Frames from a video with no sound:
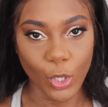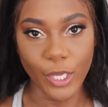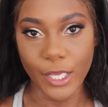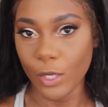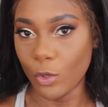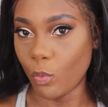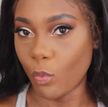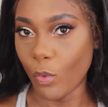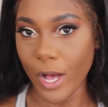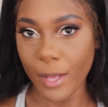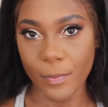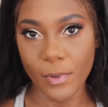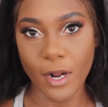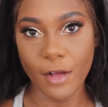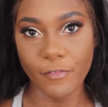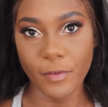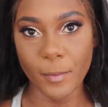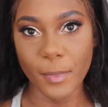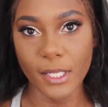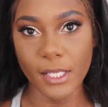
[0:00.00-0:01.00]
and wipe it
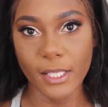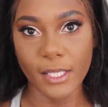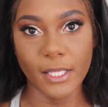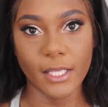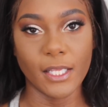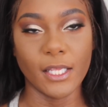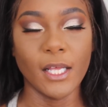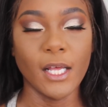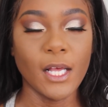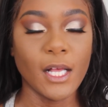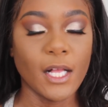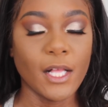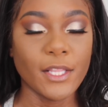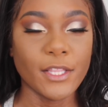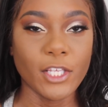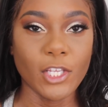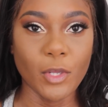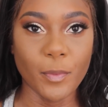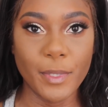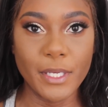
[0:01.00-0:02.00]
off immediately,
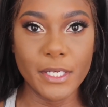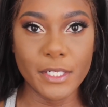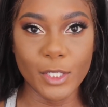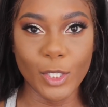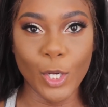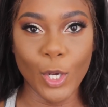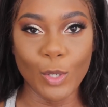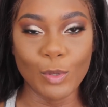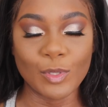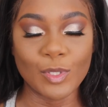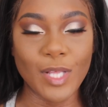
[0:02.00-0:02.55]
then you'll be good to go.